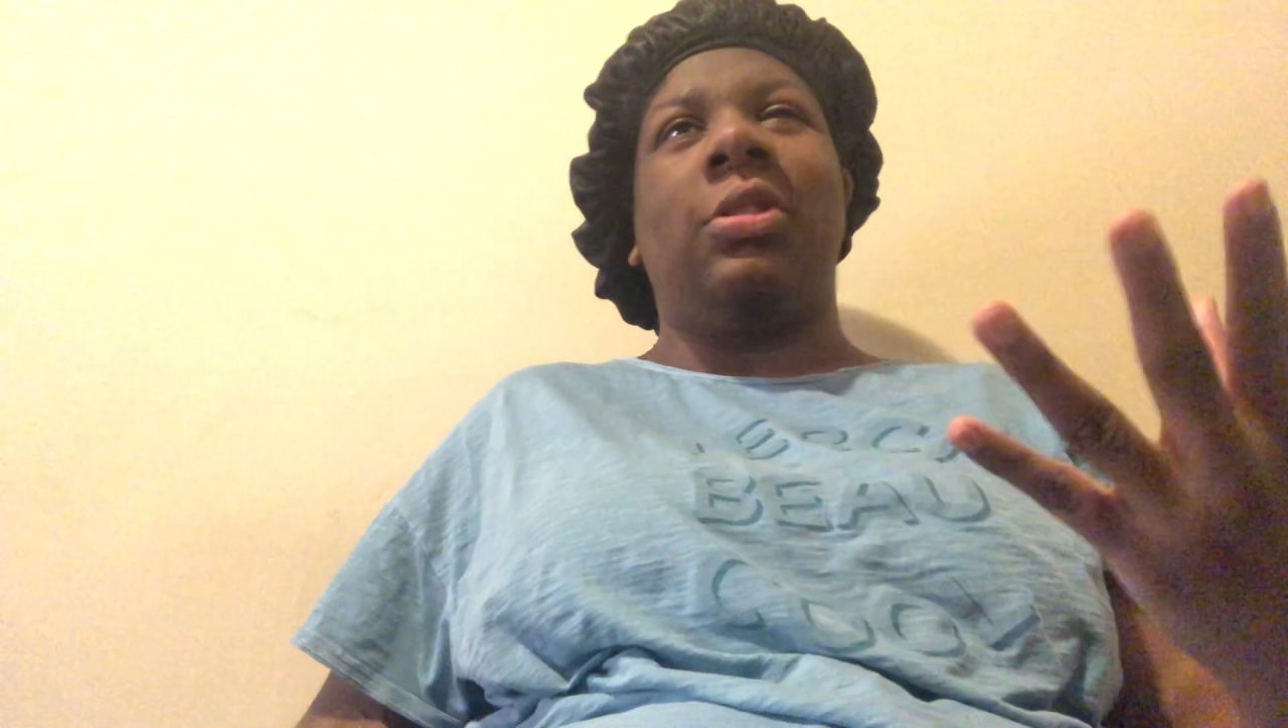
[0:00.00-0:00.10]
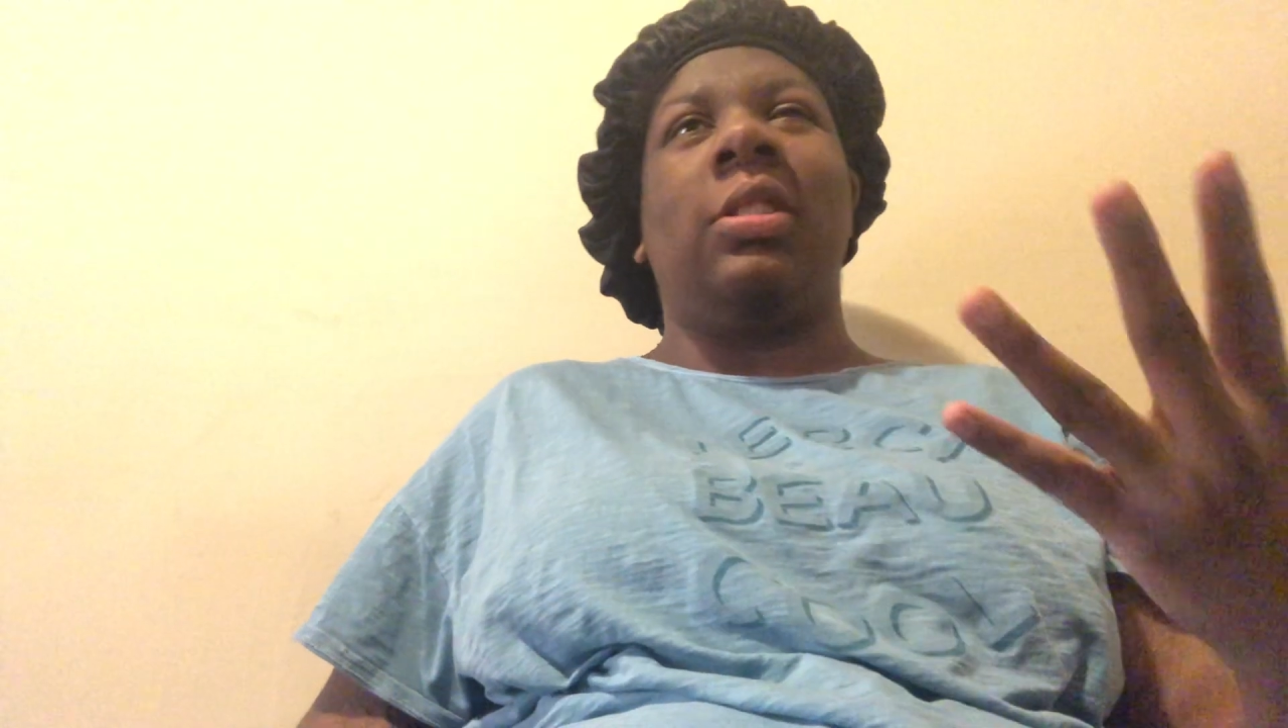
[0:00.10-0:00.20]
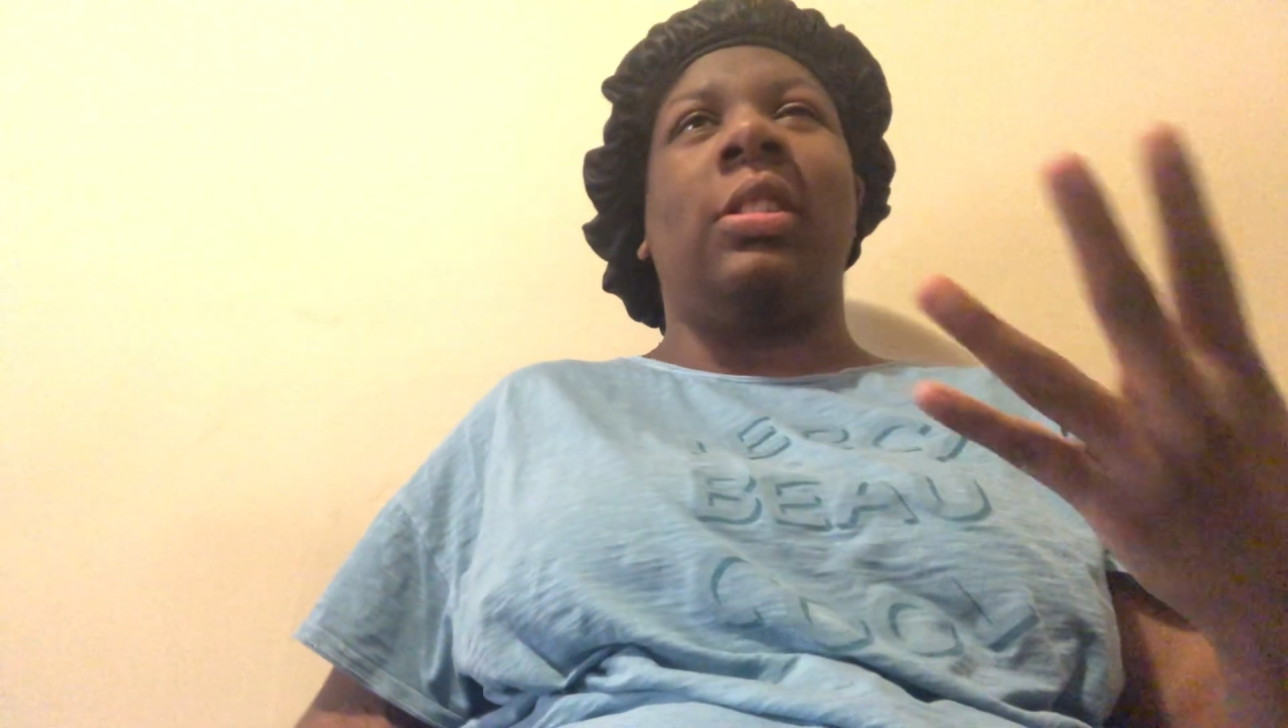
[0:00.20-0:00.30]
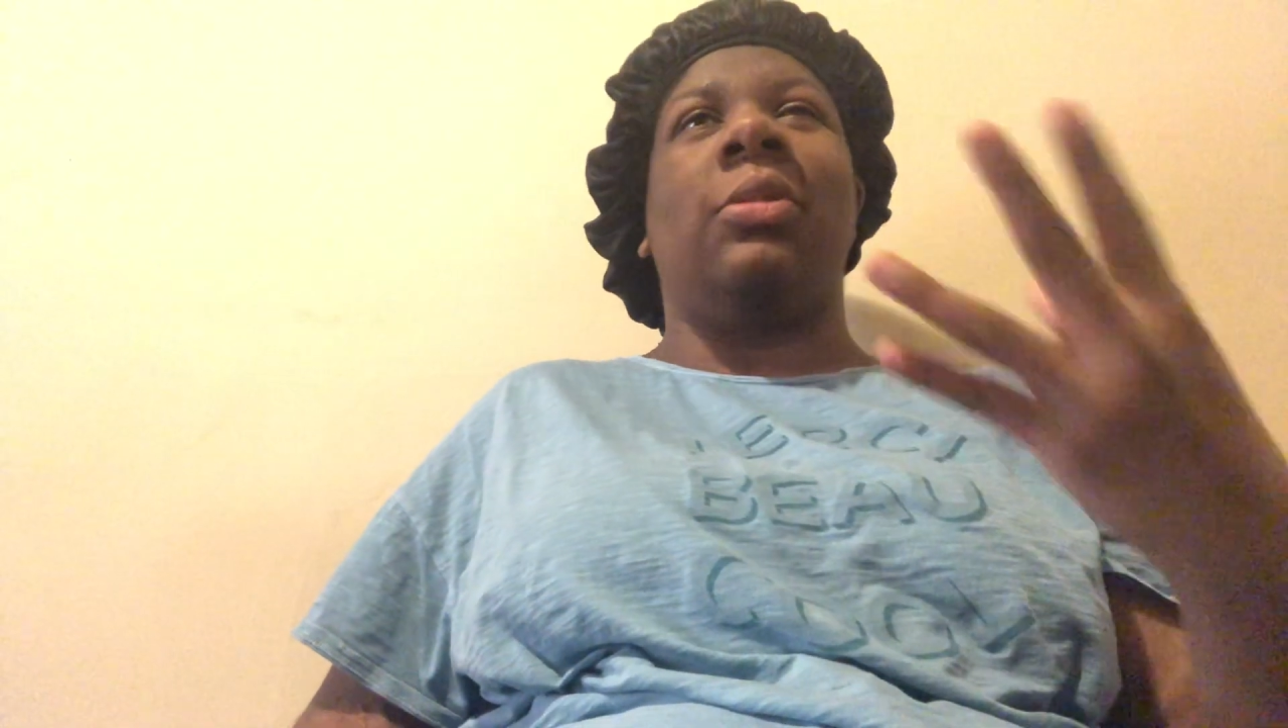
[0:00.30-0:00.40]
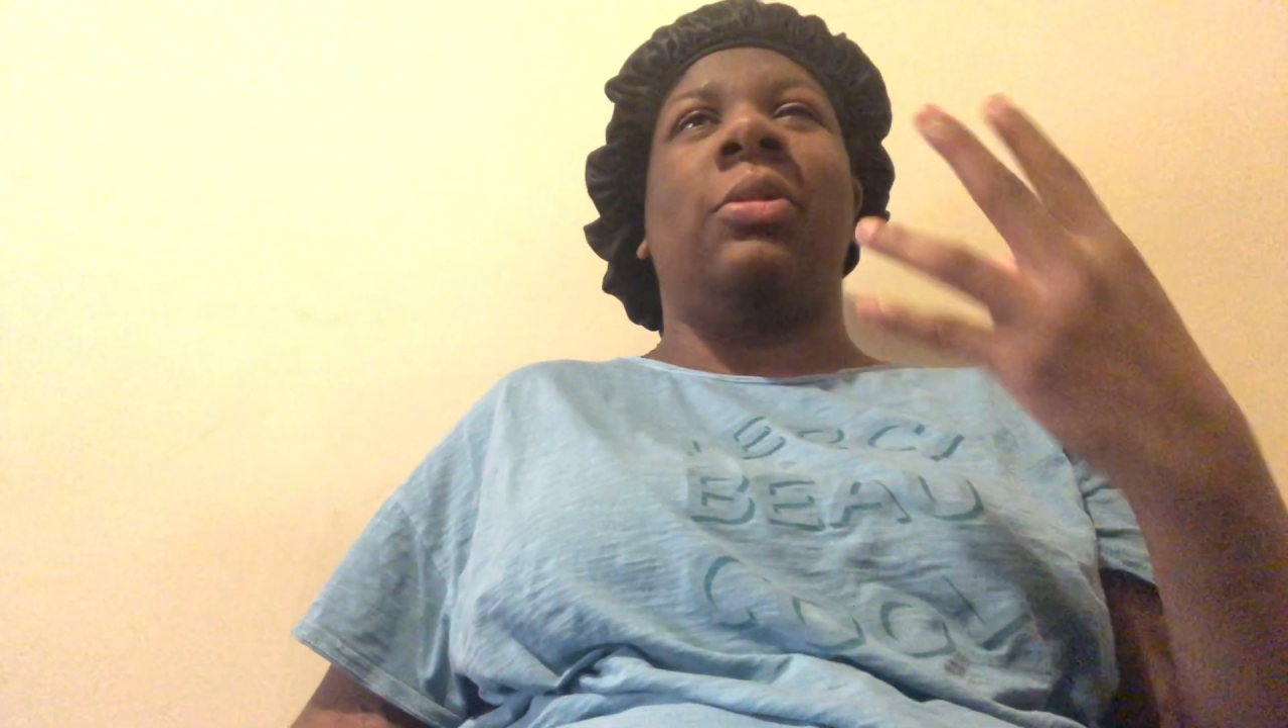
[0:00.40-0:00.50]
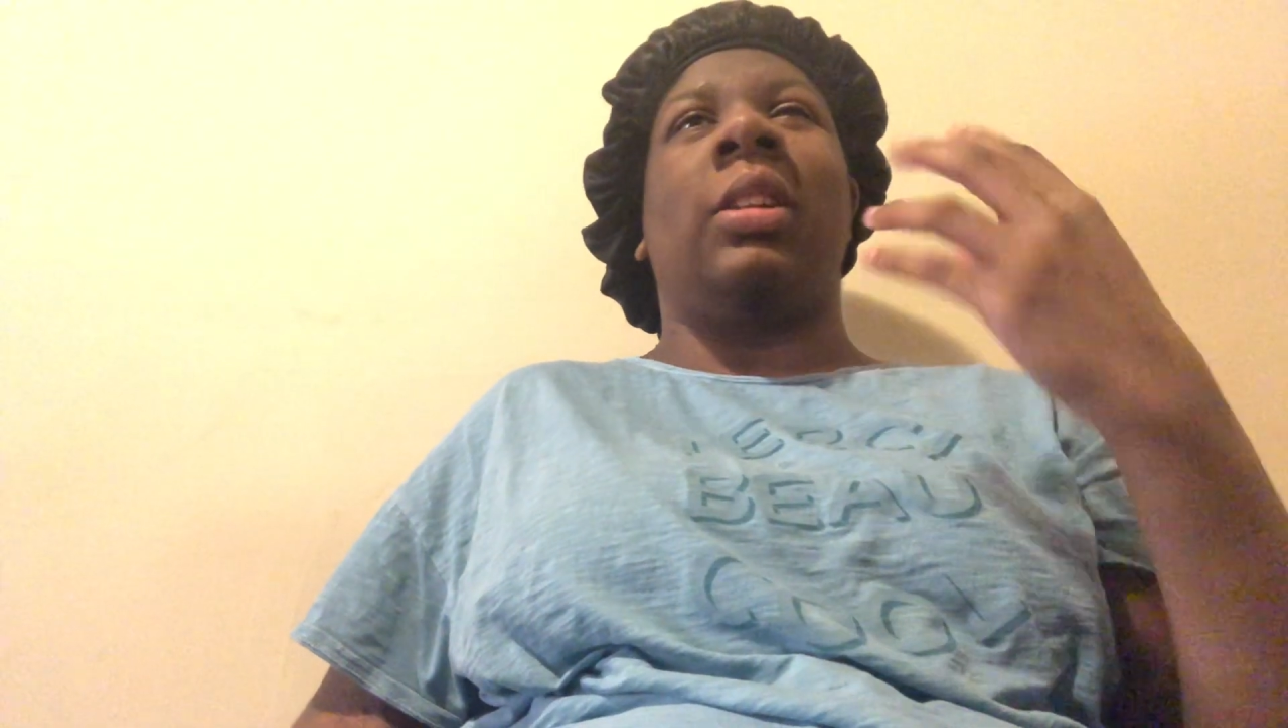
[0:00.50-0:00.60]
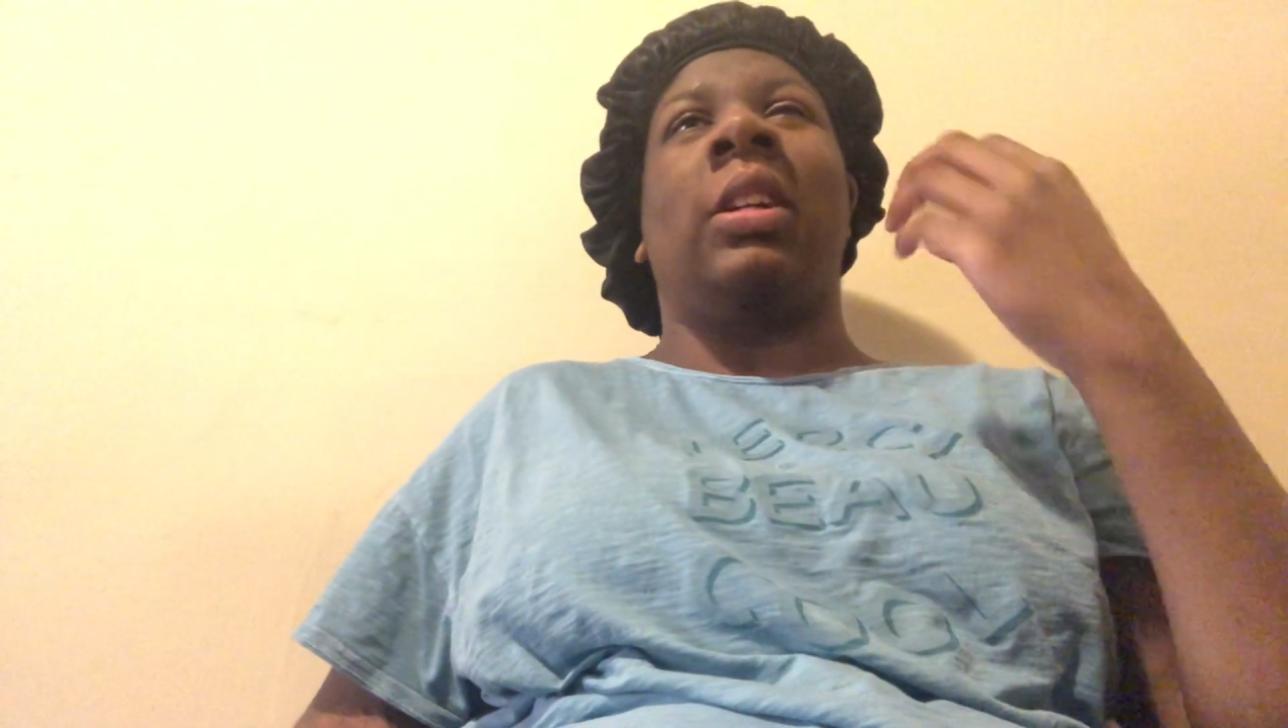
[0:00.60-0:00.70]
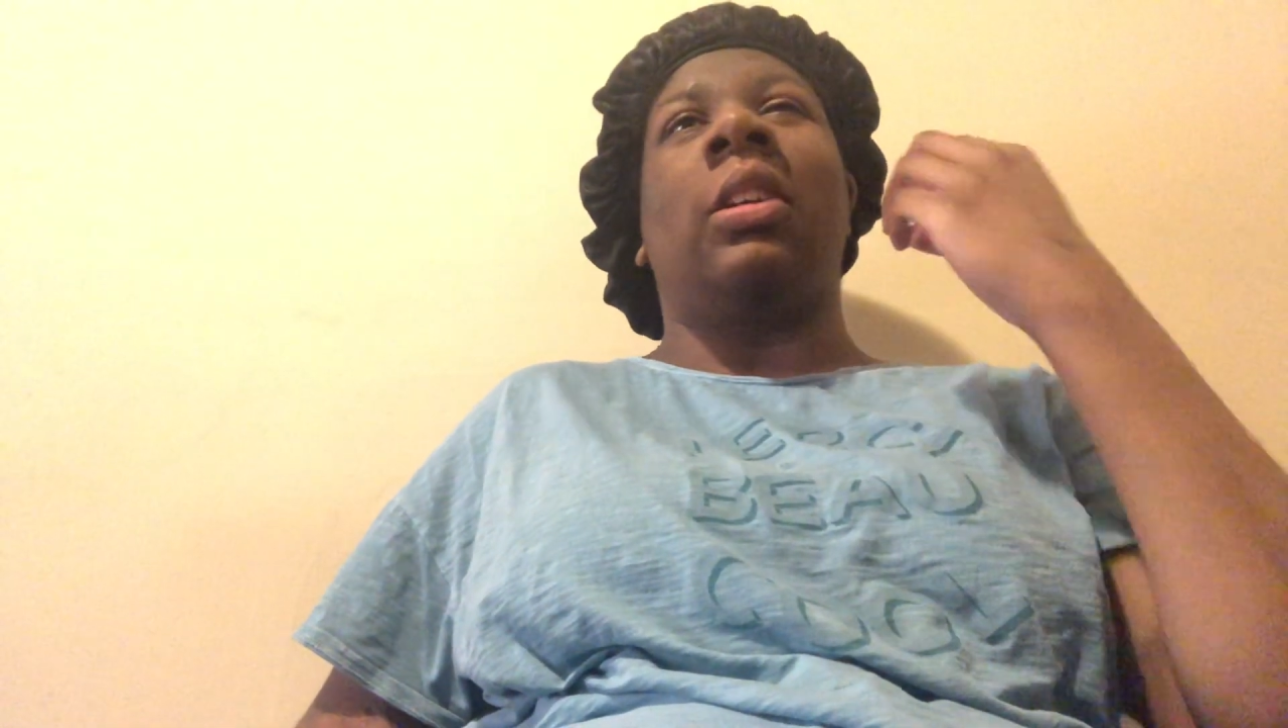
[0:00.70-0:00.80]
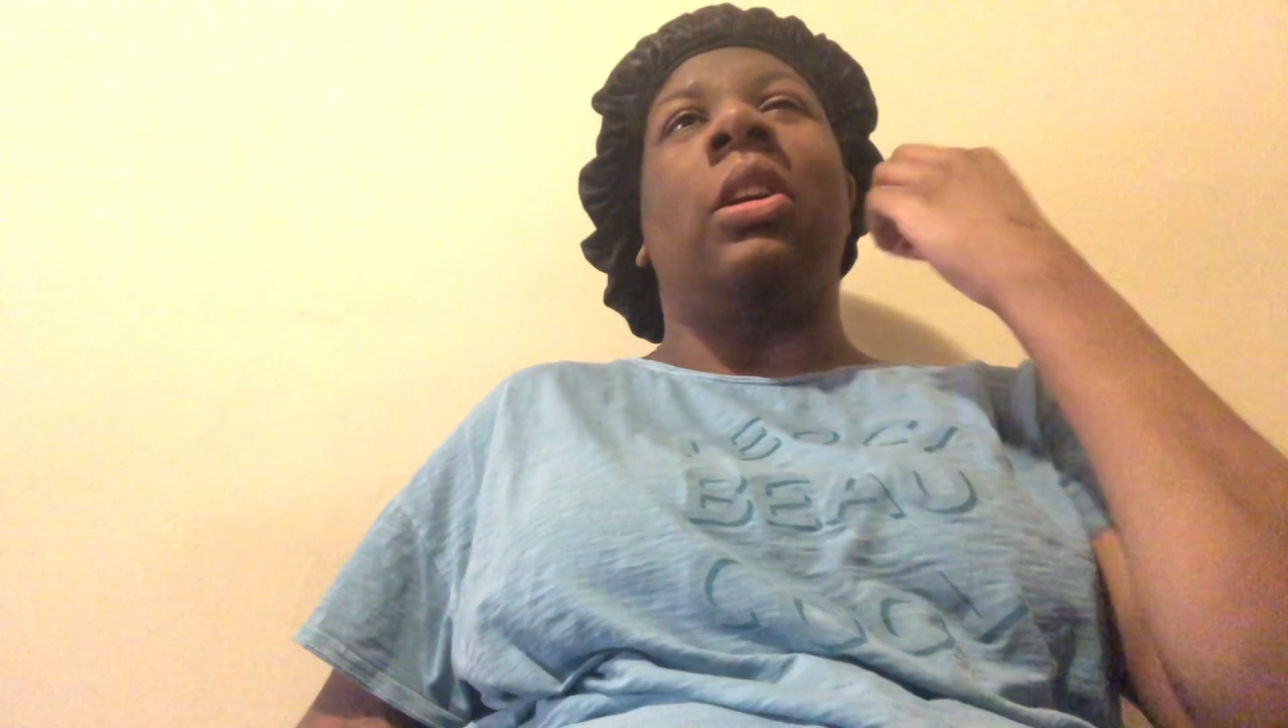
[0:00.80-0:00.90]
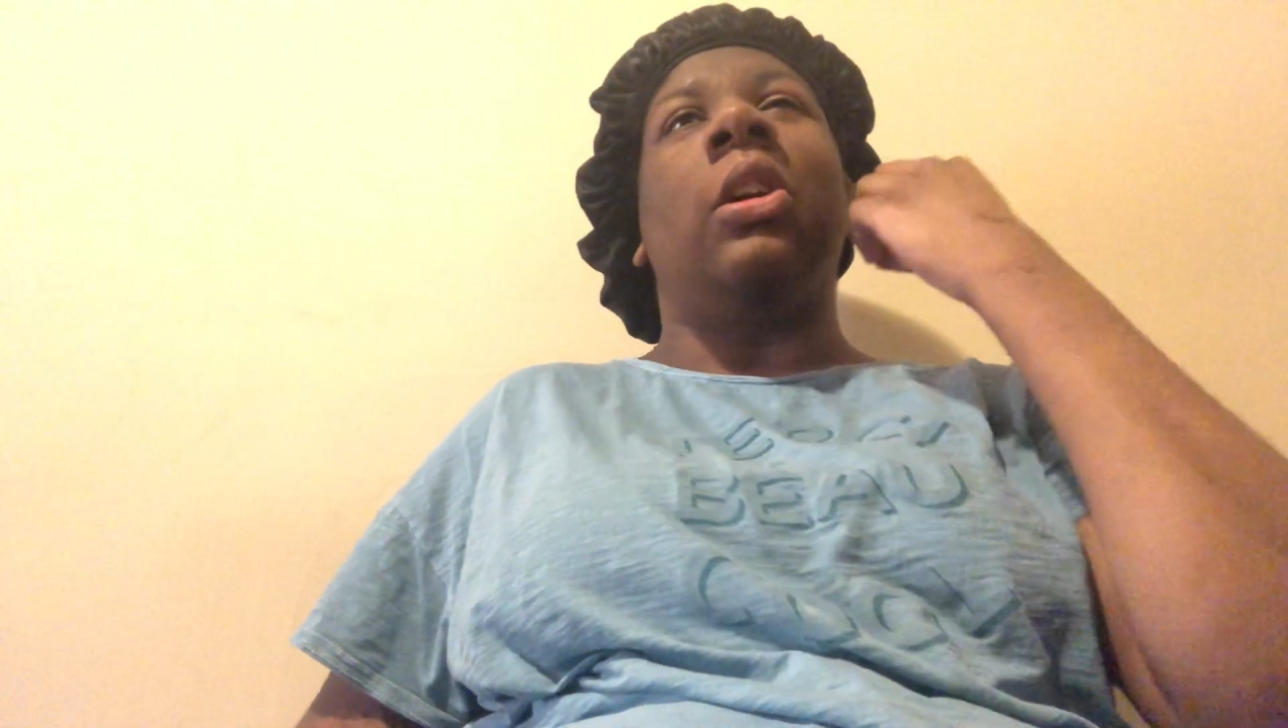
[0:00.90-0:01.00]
and he's like,